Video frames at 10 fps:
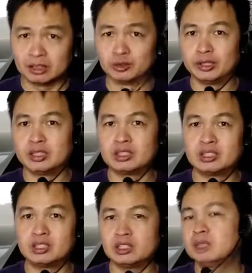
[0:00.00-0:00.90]
grading
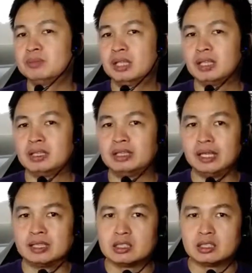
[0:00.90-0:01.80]
system
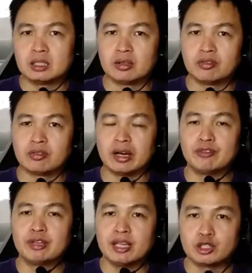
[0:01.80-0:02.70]
that uh, for
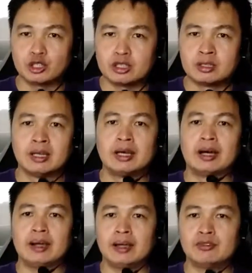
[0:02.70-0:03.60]
every lesson
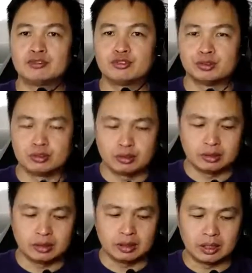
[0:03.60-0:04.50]
I have to
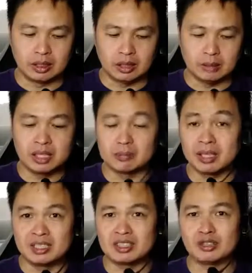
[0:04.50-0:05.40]
uh, I make
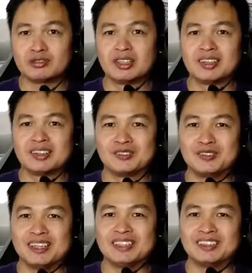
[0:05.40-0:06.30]
myself
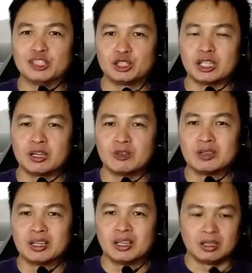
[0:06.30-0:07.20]
grade the child
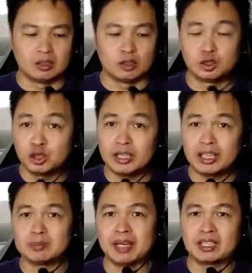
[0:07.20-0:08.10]
uh, on three
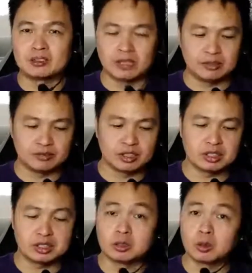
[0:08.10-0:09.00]
aspects, right?
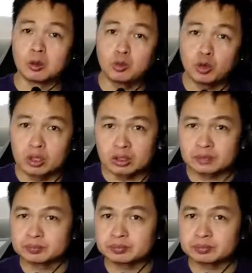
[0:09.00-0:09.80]
First is the homework.